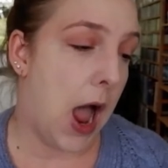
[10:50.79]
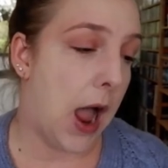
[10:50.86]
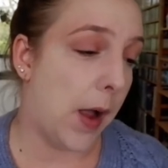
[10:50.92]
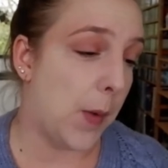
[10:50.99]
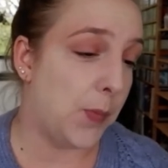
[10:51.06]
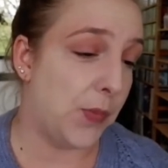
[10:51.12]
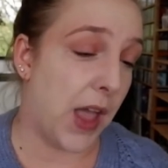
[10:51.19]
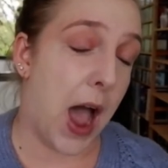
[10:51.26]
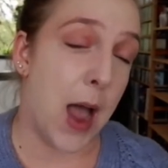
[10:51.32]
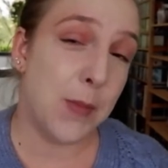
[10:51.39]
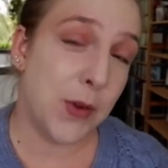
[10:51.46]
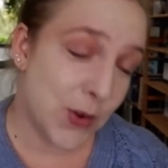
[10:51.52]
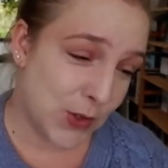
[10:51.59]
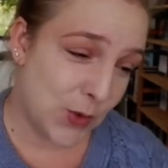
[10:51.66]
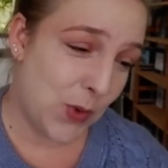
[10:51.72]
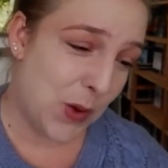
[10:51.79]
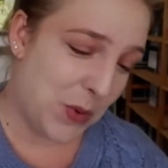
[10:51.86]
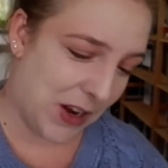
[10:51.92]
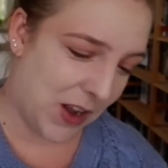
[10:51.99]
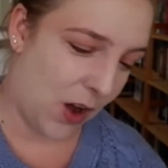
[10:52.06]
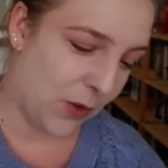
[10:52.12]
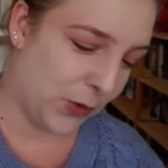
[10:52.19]
Um, I'm going to be a
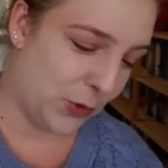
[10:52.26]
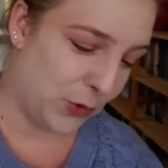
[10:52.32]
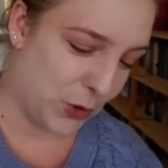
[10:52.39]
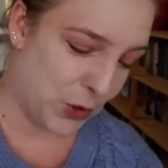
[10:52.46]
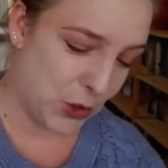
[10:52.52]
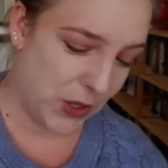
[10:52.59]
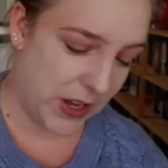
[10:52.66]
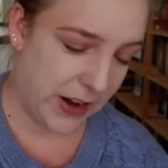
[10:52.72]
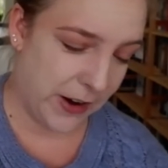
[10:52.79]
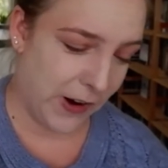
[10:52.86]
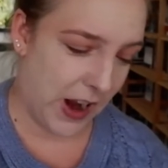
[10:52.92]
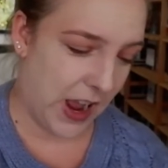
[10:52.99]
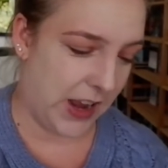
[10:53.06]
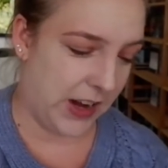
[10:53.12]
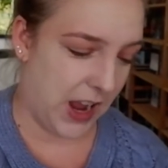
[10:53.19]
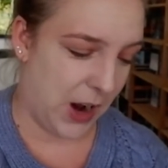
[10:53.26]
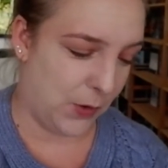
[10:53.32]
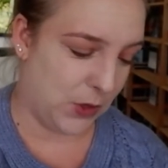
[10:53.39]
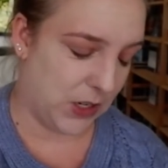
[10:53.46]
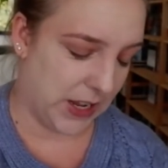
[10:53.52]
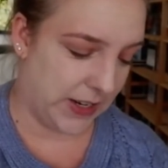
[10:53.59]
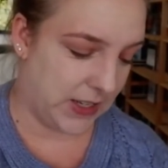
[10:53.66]
bit controversial here, and I
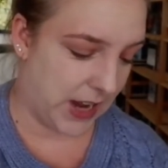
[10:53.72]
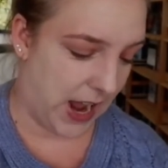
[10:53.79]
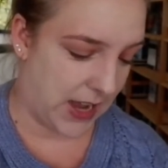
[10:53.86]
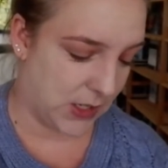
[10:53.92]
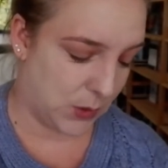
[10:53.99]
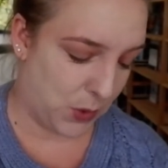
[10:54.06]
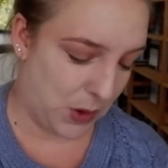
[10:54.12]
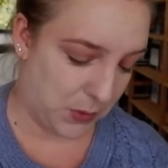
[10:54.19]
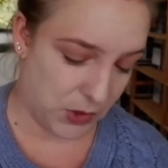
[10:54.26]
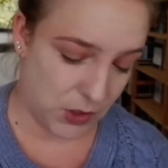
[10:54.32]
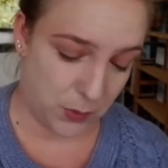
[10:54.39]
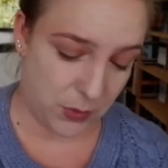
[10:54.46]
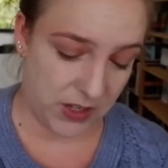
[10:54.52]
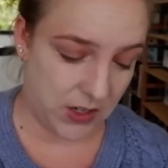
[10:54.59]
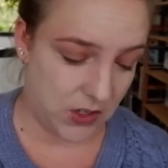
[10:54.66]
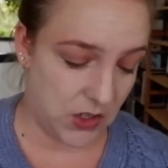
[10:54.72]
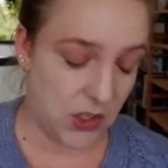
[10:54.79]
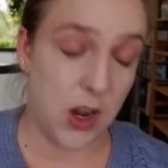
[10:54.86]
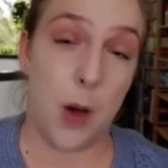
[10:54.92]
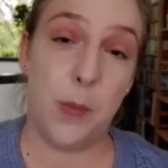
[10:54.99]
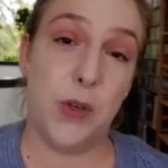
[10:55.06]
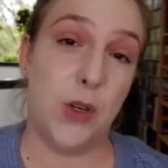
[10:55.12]
would like to ask people to please
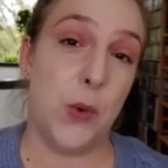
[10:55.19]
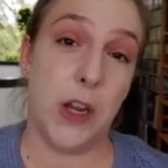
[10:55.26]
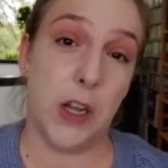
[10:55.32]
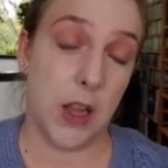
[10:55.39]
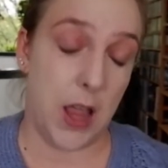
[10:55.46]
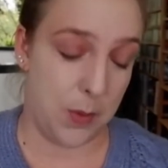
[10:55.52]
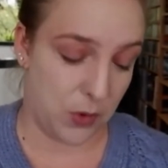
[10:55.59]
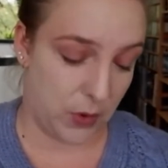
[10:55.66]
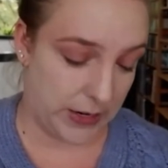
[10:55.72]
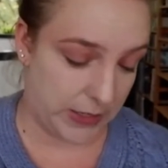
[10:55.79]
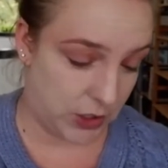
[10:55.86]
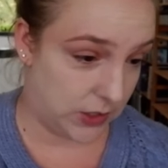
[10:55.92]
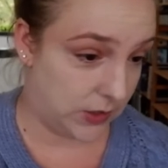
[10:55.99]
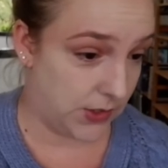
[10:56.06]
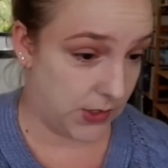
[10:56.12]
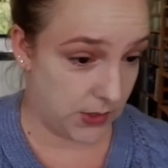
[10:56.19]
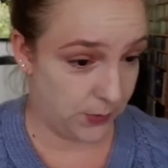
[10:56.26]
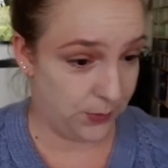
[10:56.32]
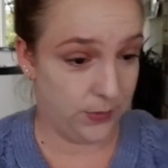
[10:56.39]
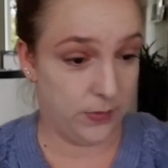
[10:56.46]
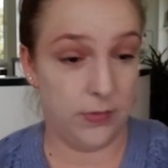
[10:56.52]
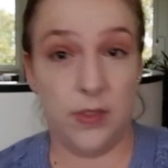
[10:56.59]
stop doing collaborations.
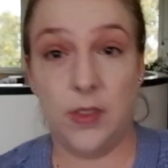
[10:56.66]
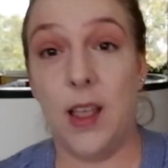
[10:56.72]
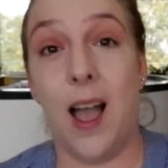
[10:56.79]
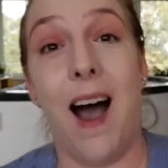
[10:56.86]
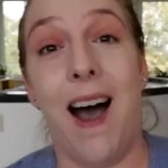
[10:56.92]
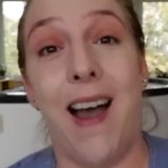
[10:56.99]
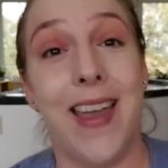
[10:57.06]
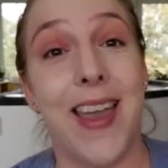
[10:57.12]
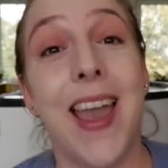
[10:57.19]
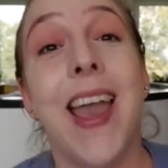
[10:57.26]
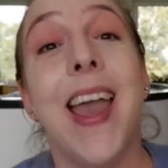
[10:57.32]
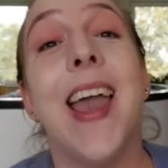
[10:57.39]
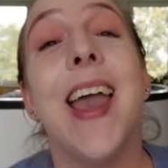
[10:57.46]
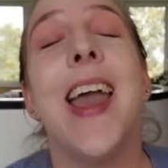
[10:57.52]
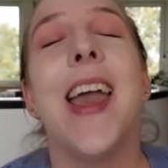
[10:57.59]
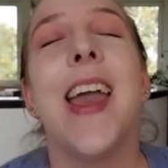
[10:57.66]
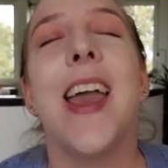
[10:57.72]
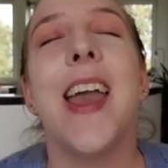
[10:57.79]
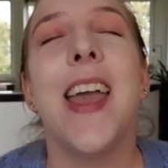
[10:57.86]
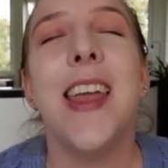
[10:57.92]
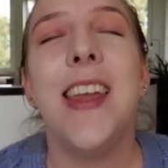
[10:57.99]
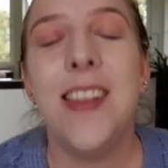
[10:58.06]
I
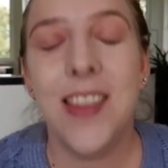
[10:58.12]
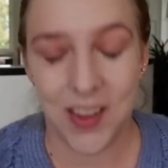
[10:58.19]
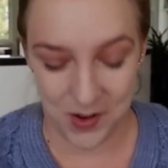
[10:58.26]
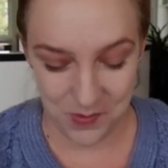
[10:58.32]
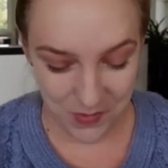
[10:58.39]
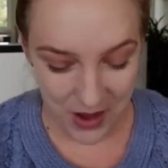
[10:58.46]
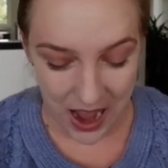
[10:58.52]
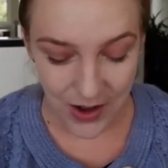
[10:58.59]
hate them.